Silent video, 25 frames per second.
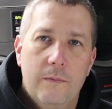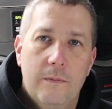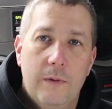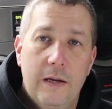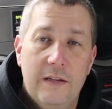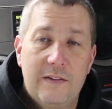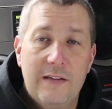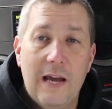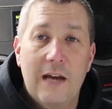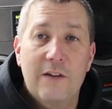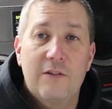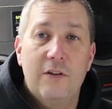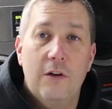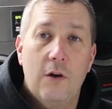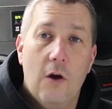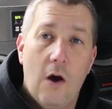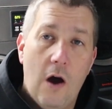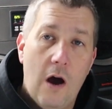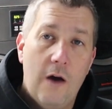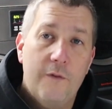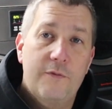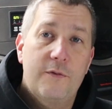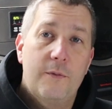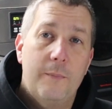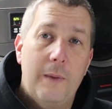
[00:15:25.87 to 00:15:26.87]
It's actually
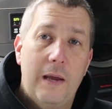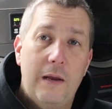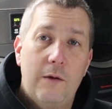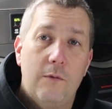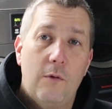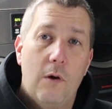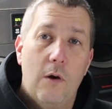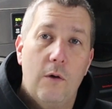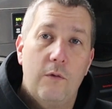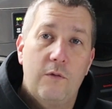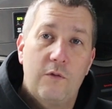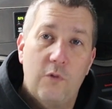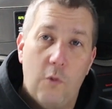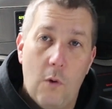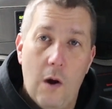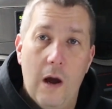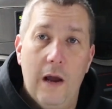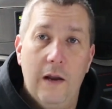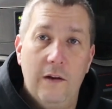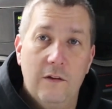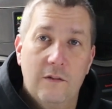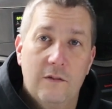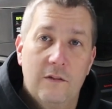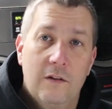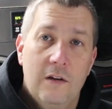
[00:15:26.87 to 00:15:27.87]
off the main road
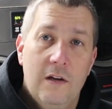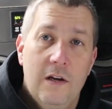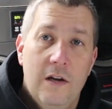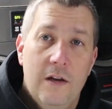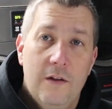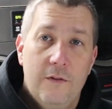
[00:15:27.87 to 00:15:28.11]
twice.